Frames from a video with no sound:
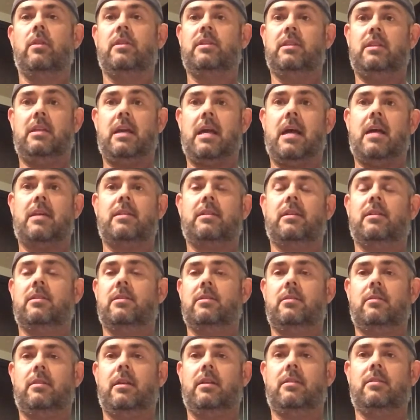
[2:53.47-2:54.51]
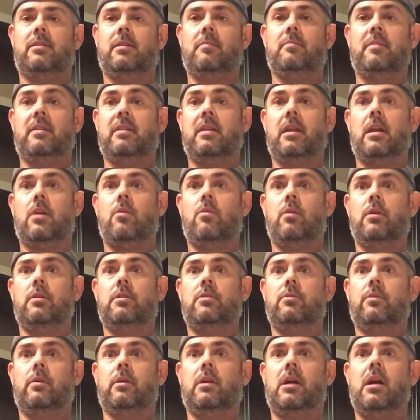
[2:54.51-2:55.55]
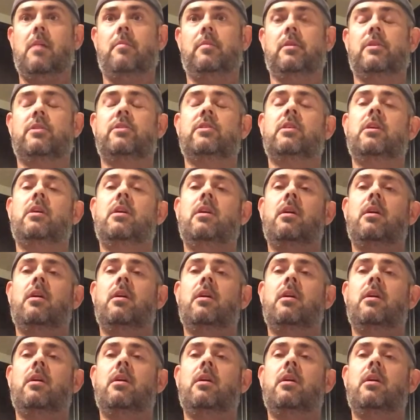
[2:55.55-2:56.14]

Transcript: It's a task. It's something that I want to accomplish.